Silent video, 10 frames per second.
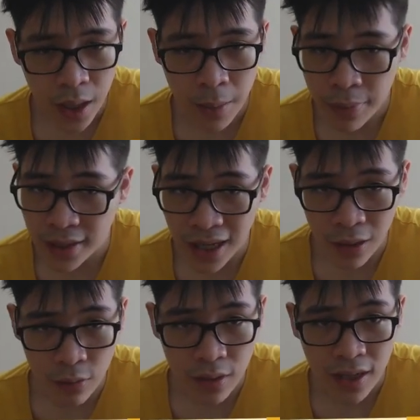but
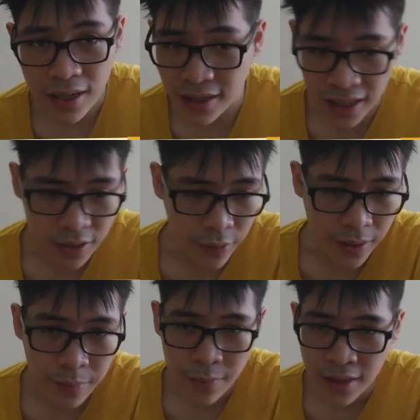now Knight A3.
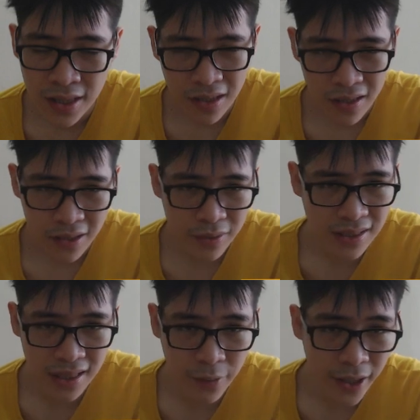You see
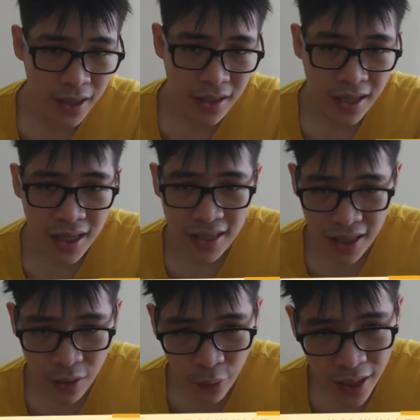that, right? The
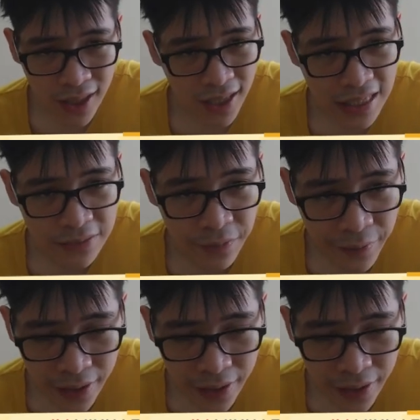queen is very